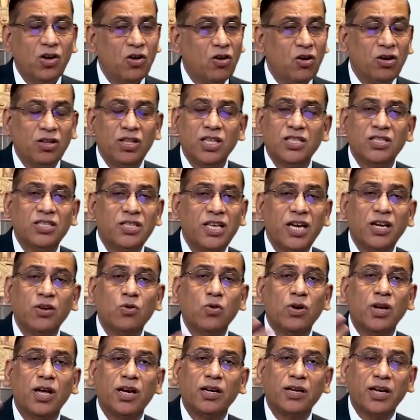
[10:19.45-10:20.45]
or the
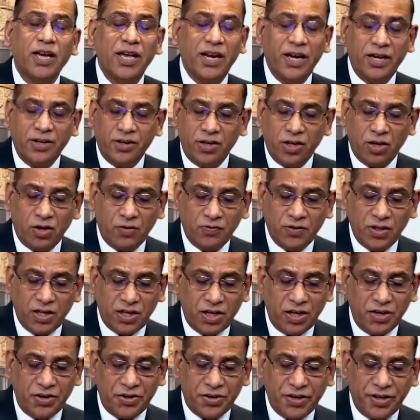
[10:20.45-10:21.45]
secular character of the
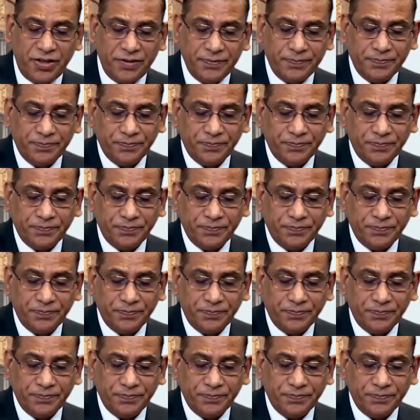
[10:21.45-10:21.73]
country.